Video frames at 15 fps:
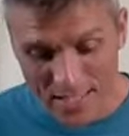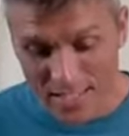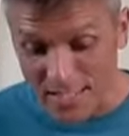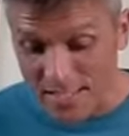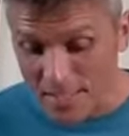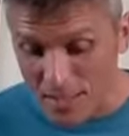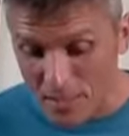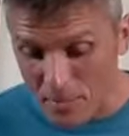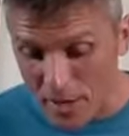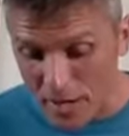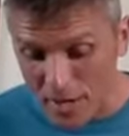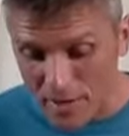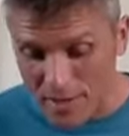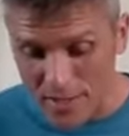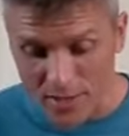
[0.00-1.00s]
it is
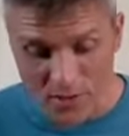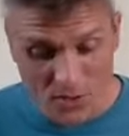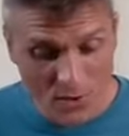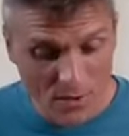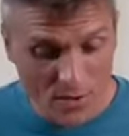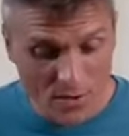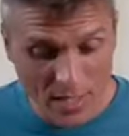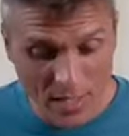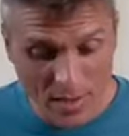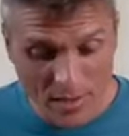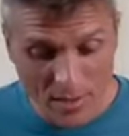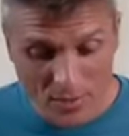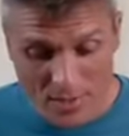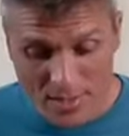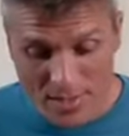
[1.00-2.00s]
compared in certain
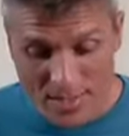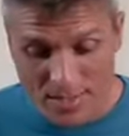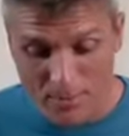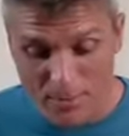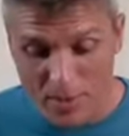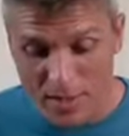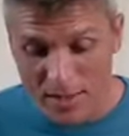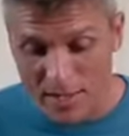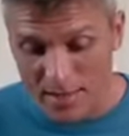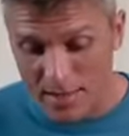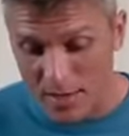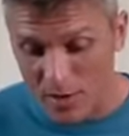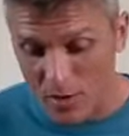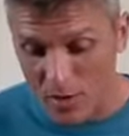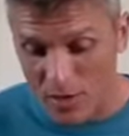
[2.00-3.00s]
characteristics, but that
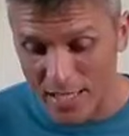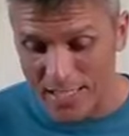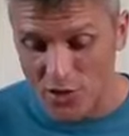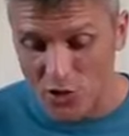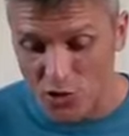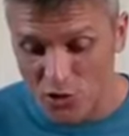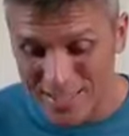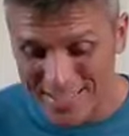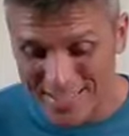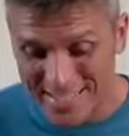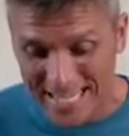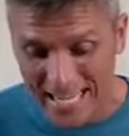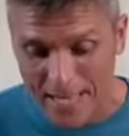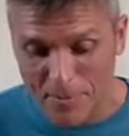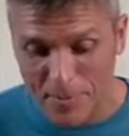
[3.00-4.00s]
there are
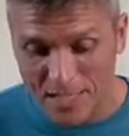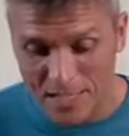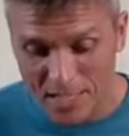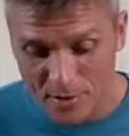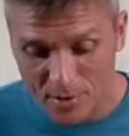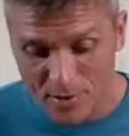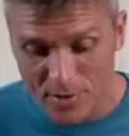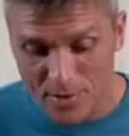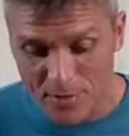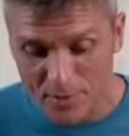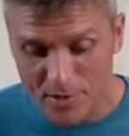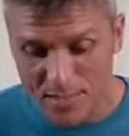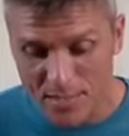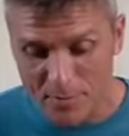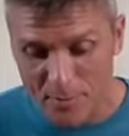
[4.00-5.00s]
intrinsic and material
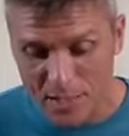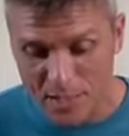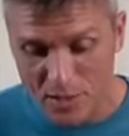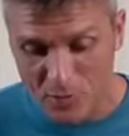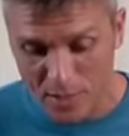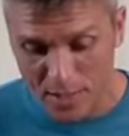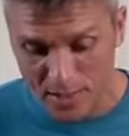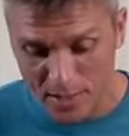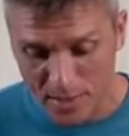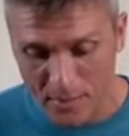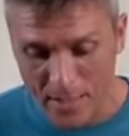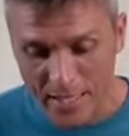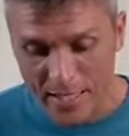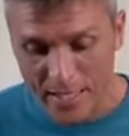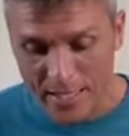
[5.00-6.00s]
differences between them.
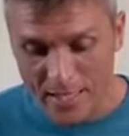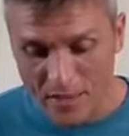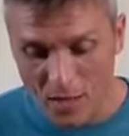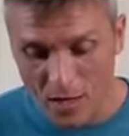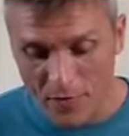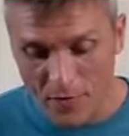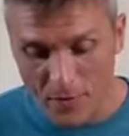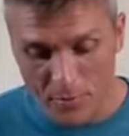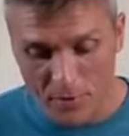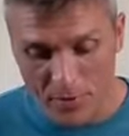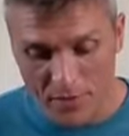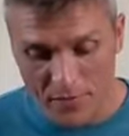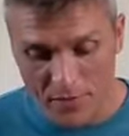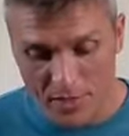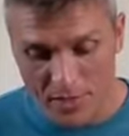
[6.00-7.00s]
It is often
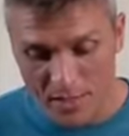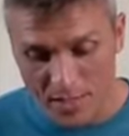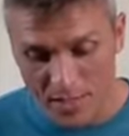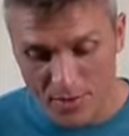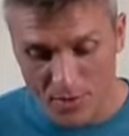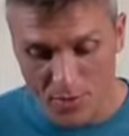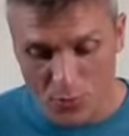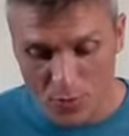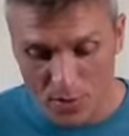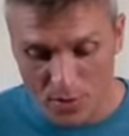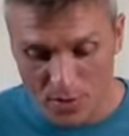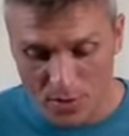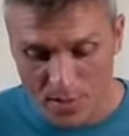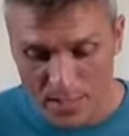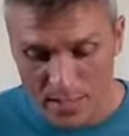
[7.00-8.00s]
prefixed to English
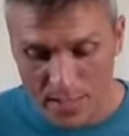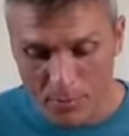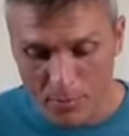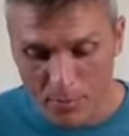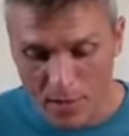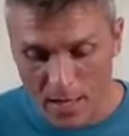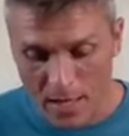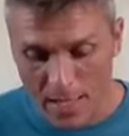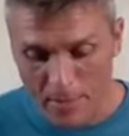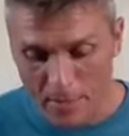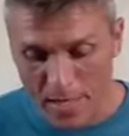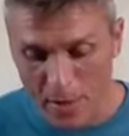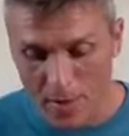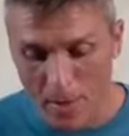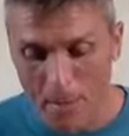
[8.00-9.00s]
words implying
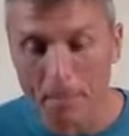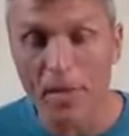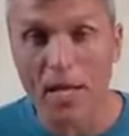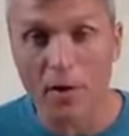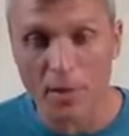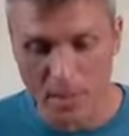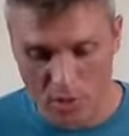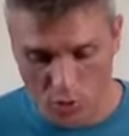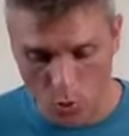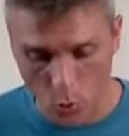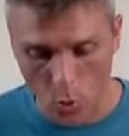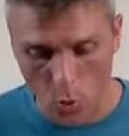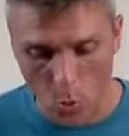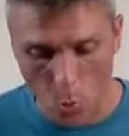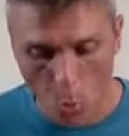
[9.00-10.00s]
near appearance
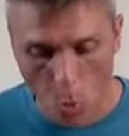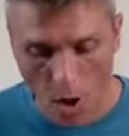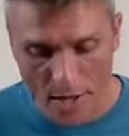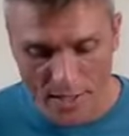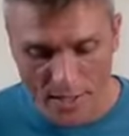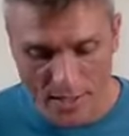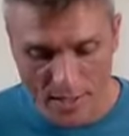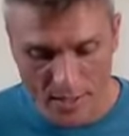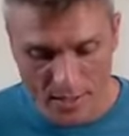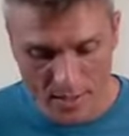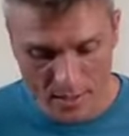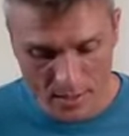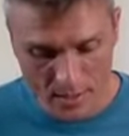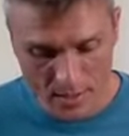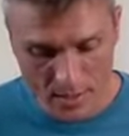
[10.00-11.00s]
or want
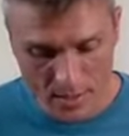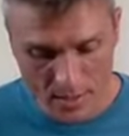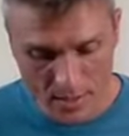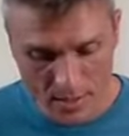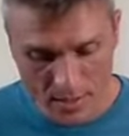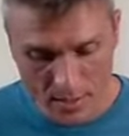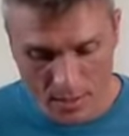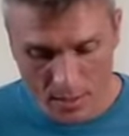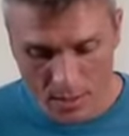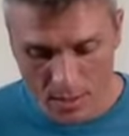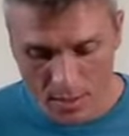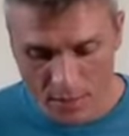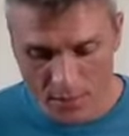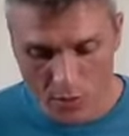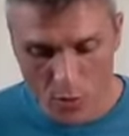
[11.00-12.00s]

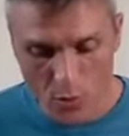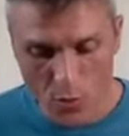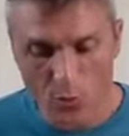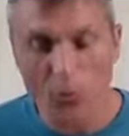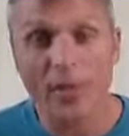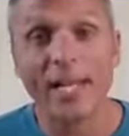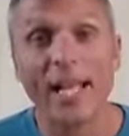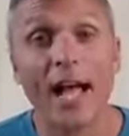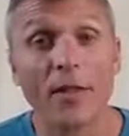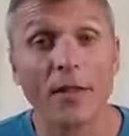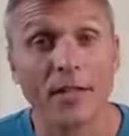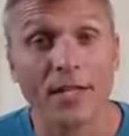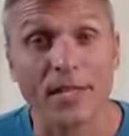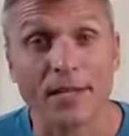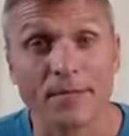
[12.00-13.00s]
of
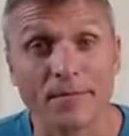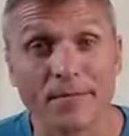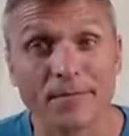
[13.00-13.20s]
reality.